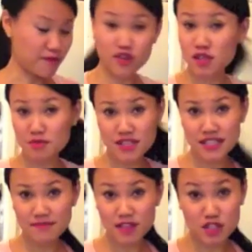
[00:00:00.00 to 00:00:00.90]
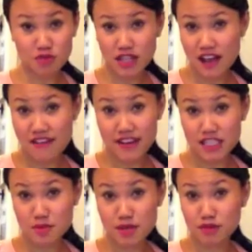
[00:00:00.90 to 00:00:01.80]
For some reason, I
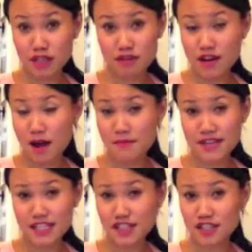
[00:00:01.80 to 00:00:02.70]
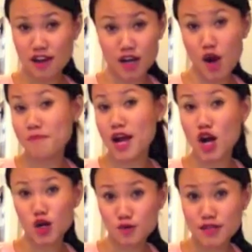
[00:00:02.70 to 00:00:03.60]
find it to be a really great combination. It's
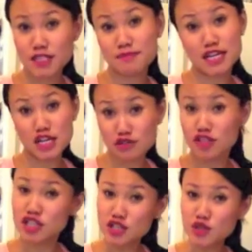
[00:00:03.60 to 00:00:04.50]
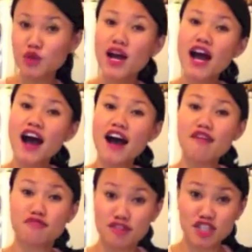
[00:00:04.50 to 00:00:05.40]
always my go-to
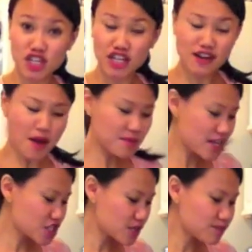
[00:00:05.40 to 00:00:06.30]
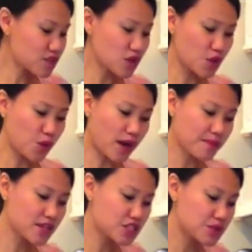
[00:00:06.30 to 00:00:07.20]
roast chicken combination. So what I'm
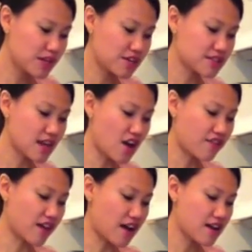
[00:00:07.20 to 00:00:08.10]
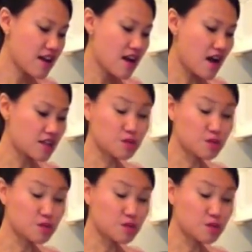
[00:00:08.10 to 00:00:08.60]
going to do here is now I've got a